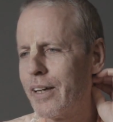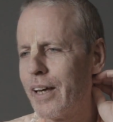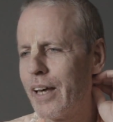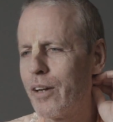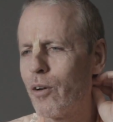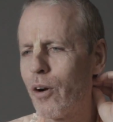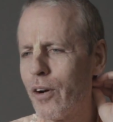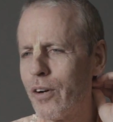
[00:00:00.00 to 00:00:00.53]

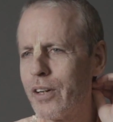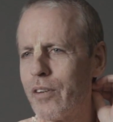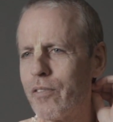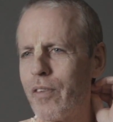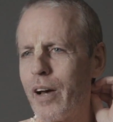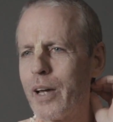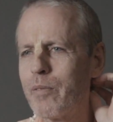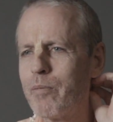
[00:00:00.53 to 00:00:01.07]
and her
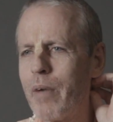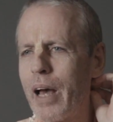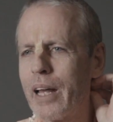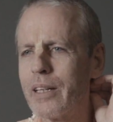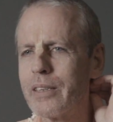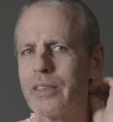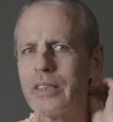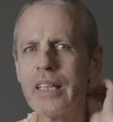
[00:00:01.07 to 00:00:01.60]
divine
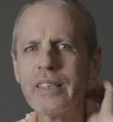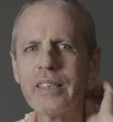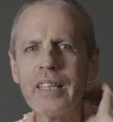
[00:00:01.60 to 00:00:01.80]
madness, she's